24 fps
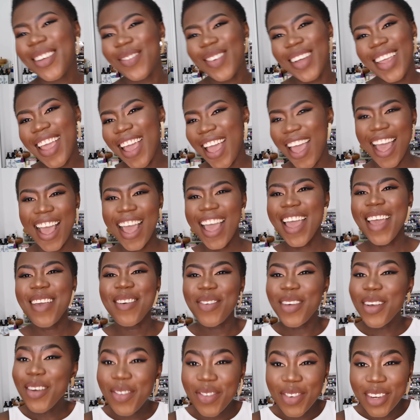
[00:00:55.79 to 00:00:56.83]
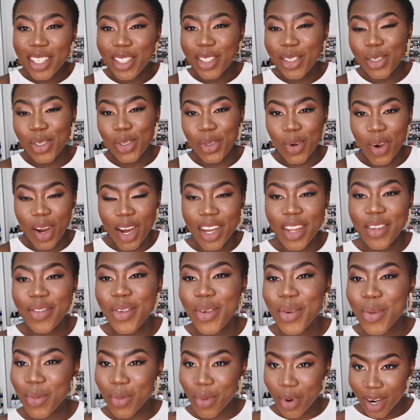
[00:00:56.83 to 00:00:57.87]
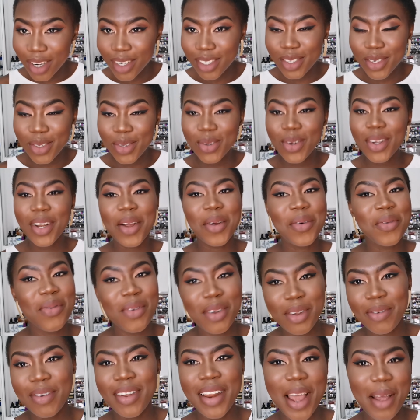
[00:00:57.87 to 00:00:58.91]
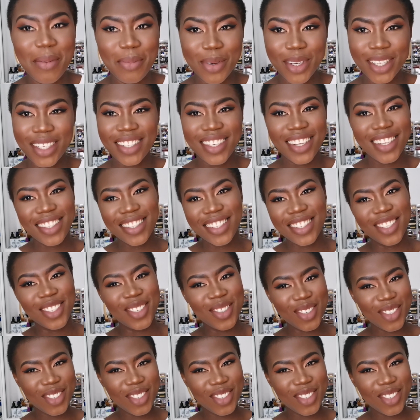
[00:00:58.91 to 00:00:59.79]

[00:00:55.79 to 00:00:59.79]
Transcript: But yeah, feel free to join if you want to, and I really appreciate it.